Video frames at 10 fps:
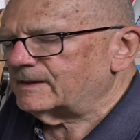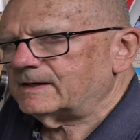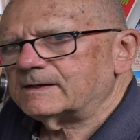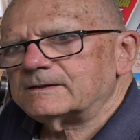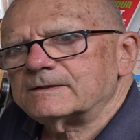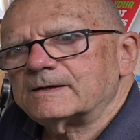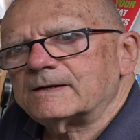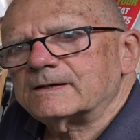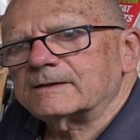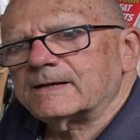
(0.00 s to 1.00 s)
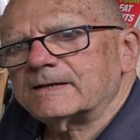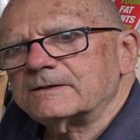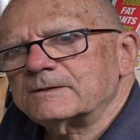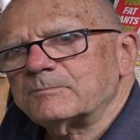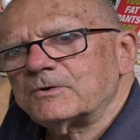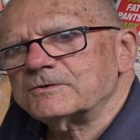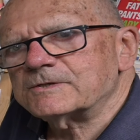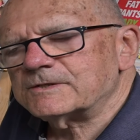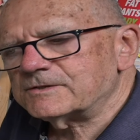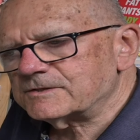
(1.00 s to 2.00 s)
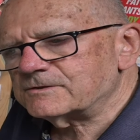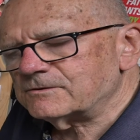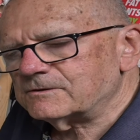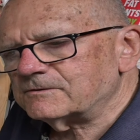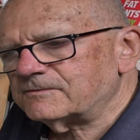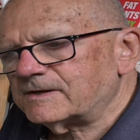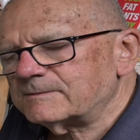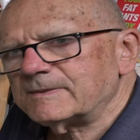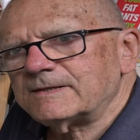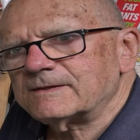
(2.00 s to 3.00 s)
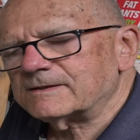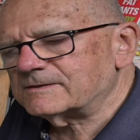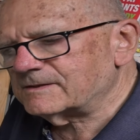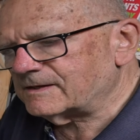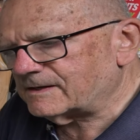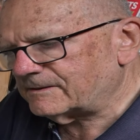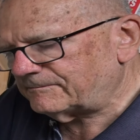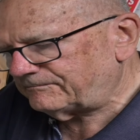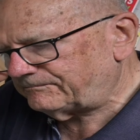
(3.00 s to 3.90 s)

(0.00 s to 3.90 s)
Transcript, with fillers: and uh, Canada Post had just notified me that uh,